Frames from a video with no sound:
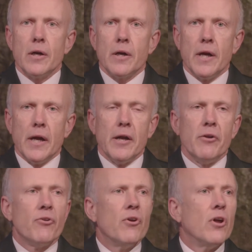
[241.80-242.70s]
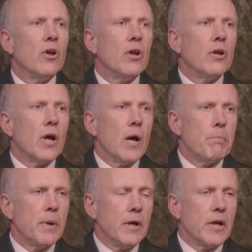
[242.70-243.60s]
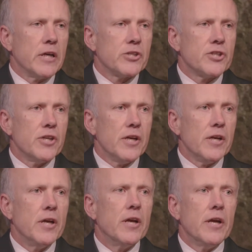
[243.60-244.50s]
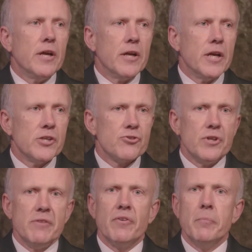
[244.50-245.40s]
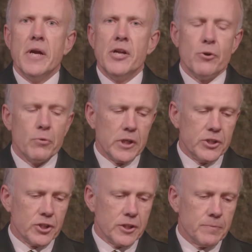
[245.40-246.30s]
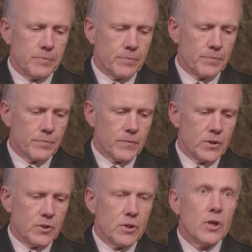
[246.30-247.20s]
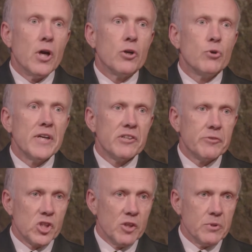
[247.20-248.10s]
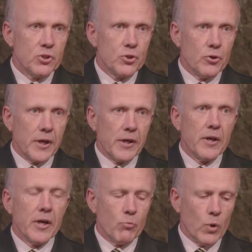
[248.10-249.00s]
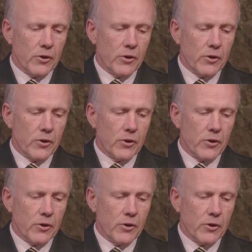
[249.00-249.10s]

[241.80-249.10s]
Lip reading: gained a PhD in history from NUIG. A great achievement, Tony, and well